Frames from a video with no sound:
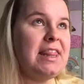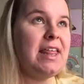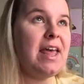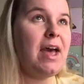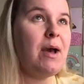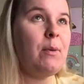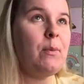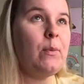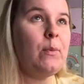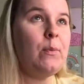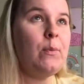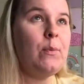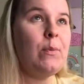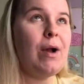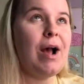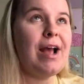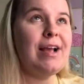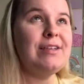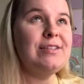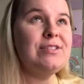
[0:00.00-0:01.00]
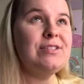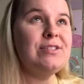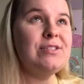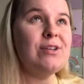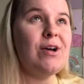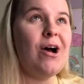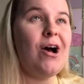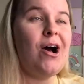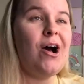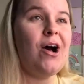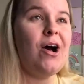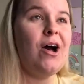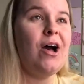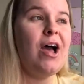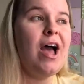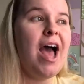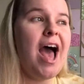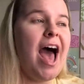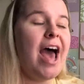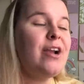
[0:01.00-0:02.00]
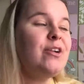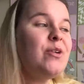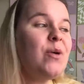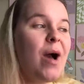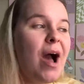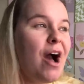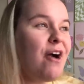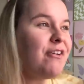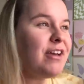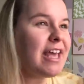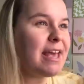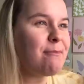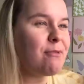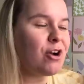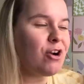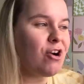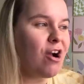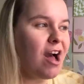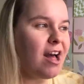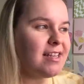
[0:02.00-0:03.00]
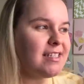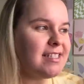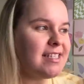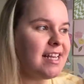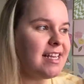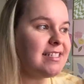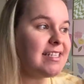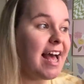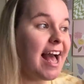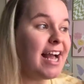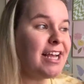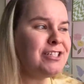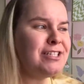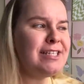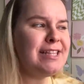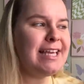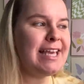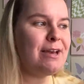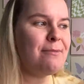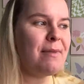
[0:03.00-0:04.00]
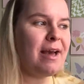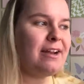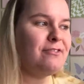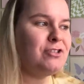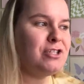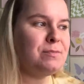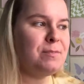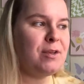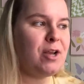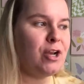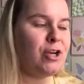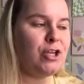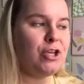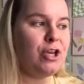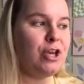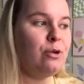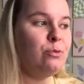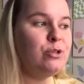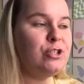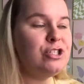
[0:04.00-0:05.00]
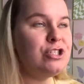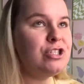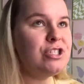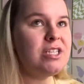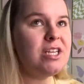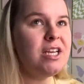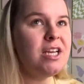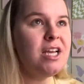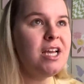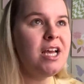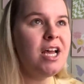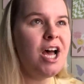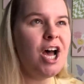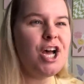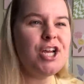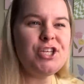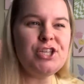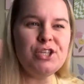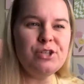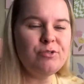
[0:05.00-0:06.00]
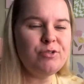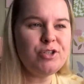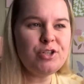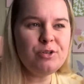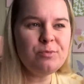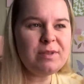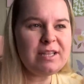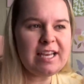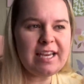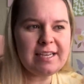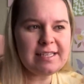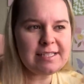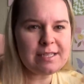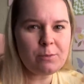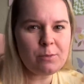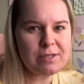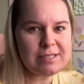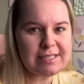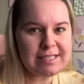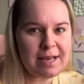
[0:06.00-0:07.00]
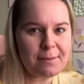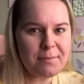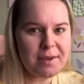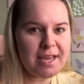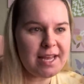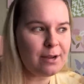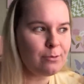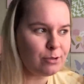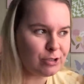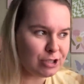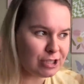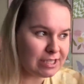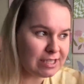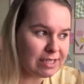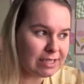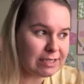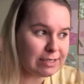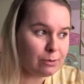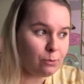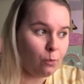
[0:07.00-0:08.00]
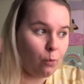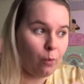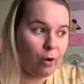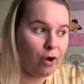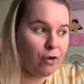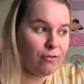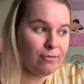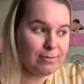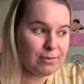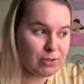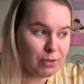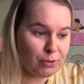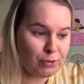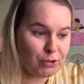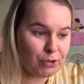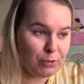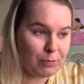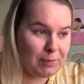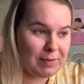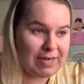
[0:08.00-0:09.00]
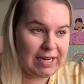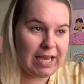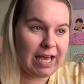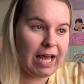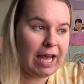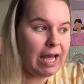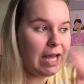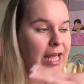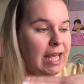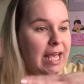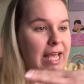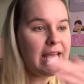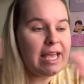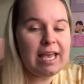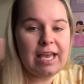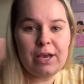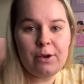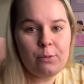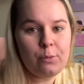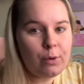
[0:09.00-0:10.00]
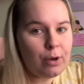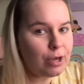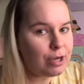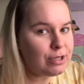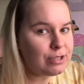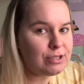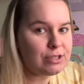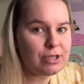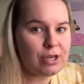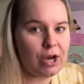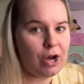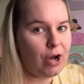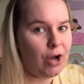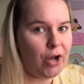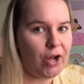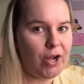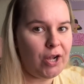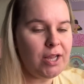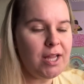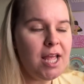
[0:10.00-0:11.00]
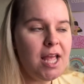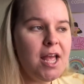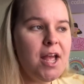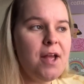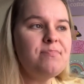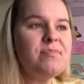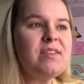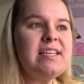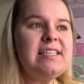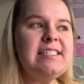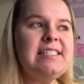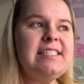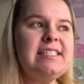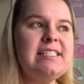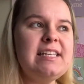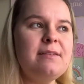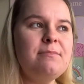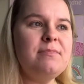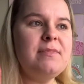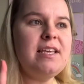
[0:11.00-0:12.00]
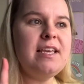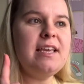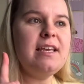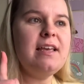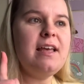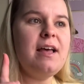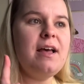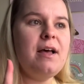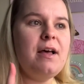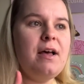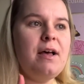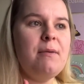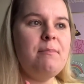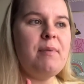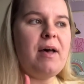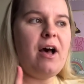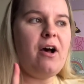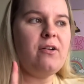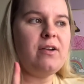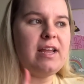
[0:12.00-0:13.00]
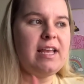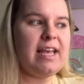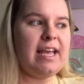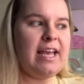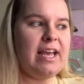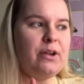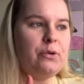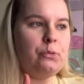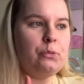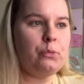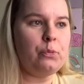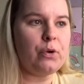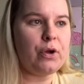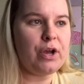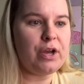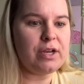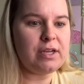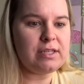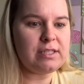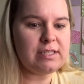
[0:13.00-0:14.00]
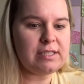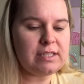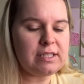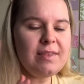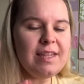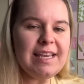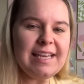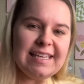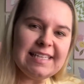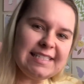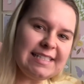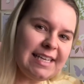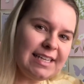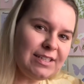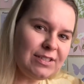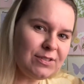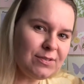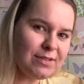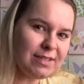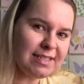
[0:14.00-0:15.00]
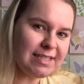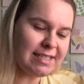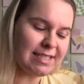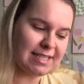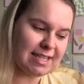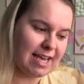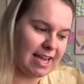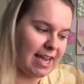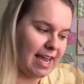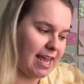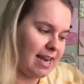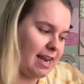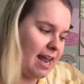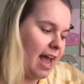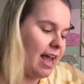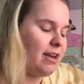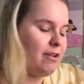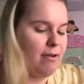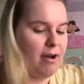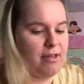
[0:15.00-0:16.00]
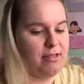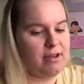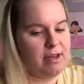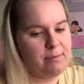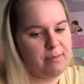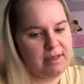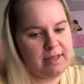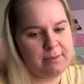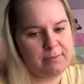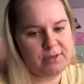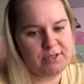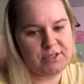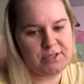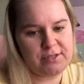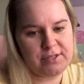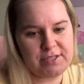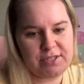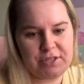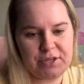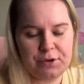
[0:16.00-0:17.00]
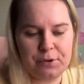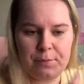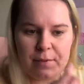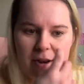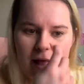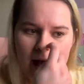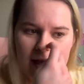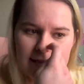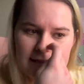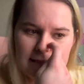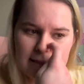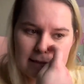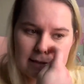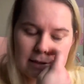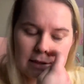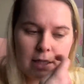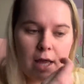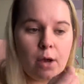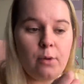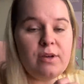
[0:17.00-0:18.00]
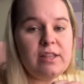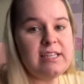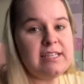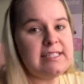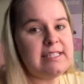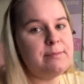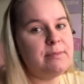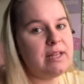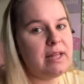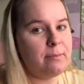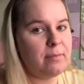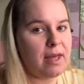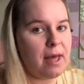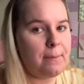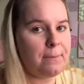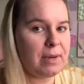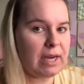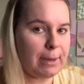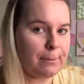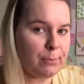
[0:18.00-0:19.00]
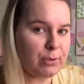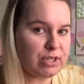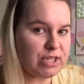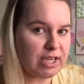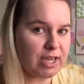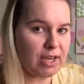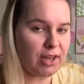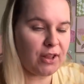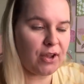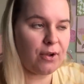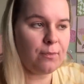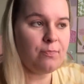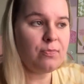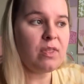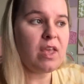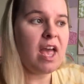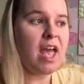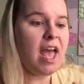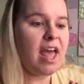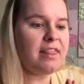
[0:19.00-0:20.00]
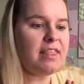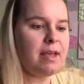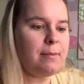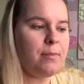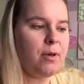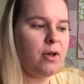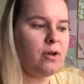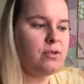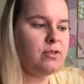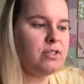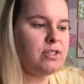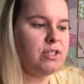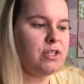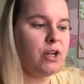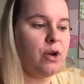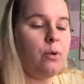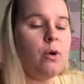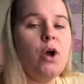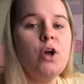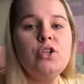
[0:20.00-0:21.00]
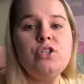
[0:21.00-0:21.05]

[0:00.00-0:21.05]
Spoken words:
that I saw. I don't know how I came across this. I actually think it might have just been on, it was just a YouTube link someone sent me, and it was just this work from social media It Works call. Something about It Works is they do this thing, and I know other MLMers do it too, but I see this a lot with this MLM company in particular. They post, you know,